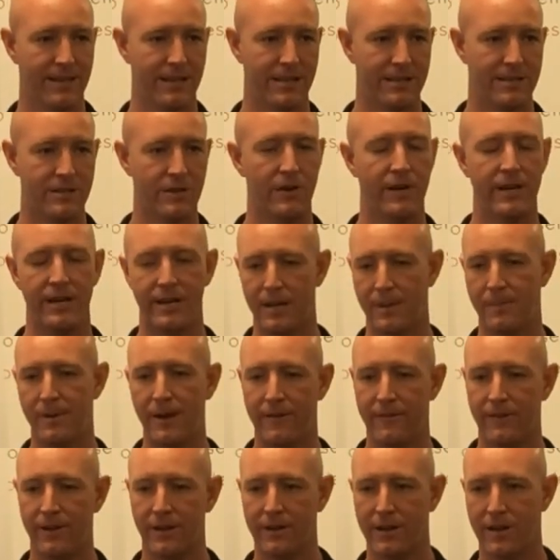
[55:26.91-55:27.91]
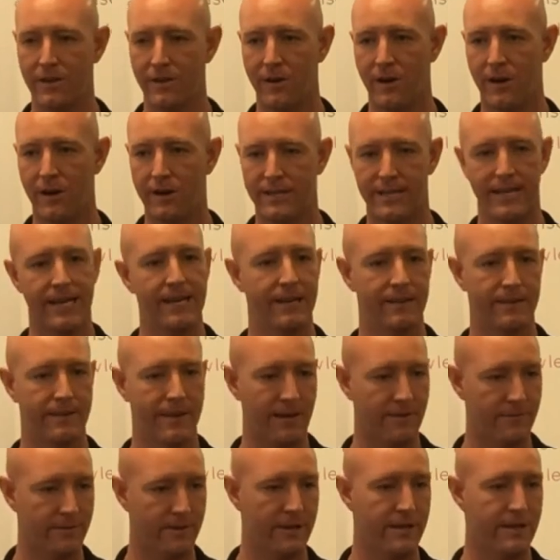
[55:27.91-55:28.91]
And so he ended up having another heart attack.
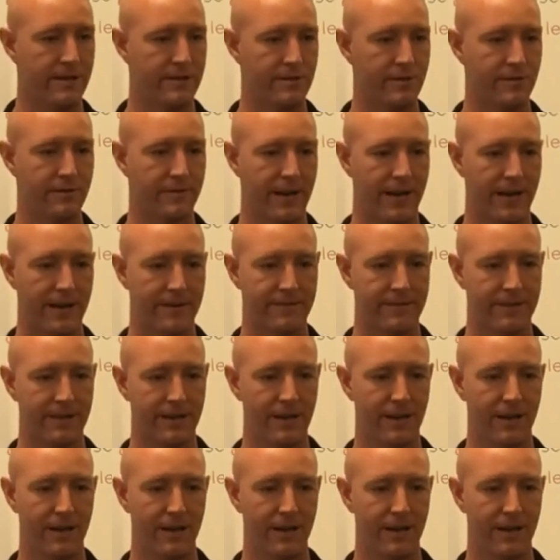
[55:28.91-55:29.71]
Thankfully, he survived.